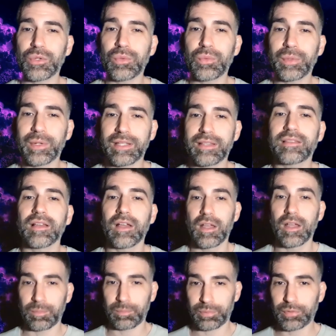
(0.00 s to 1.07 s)
with
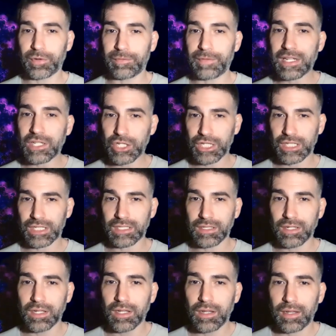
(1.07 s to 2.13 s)
prevention
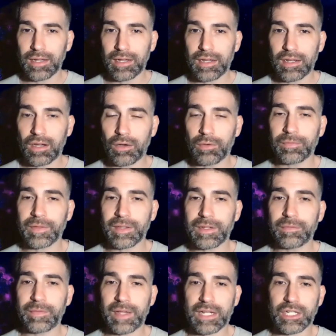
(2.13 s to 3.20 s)
of
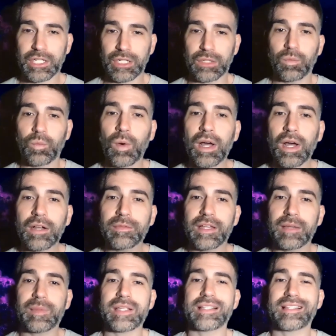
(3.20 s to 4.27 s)
infection. One of
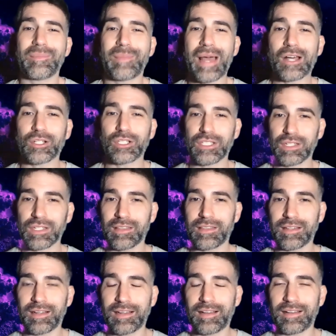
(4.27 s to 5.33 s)
them is about
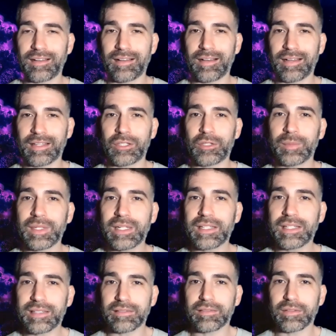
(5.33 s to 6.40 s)
the
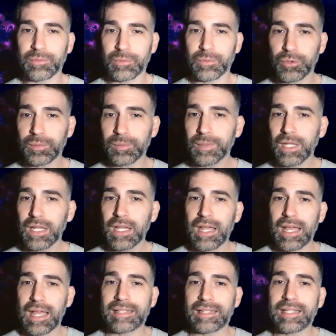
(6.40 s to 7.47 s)
humidity in the room,
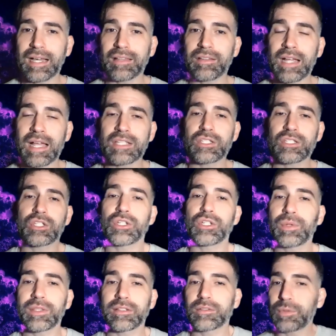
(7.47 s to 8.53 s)
and the other has to do
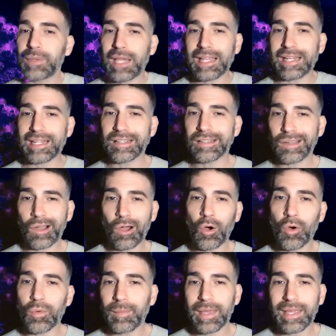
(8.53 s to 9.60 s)
with creating
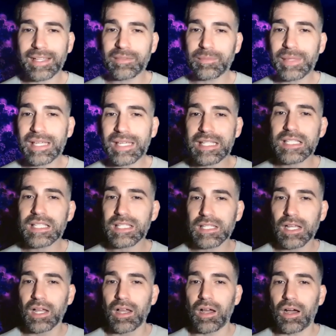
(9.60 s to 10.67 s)
homemade means
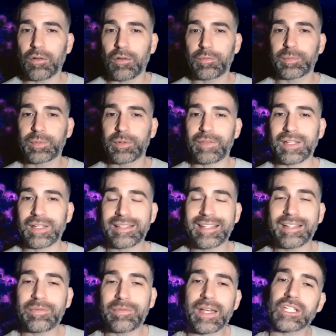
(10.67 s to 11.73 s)
of preventing
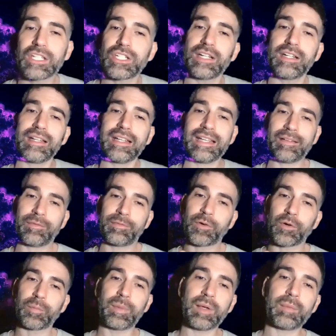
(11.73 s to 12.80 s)
infection
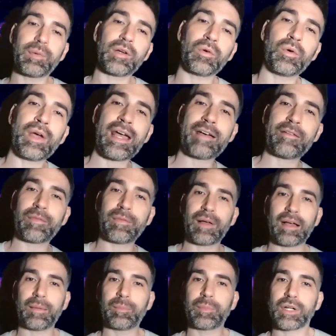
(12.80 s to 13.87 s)
for people who have
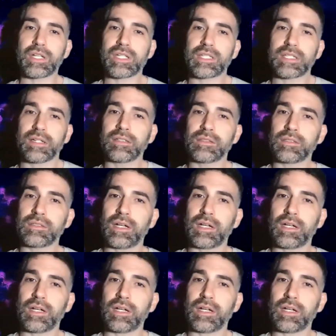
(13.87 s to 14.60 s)
a person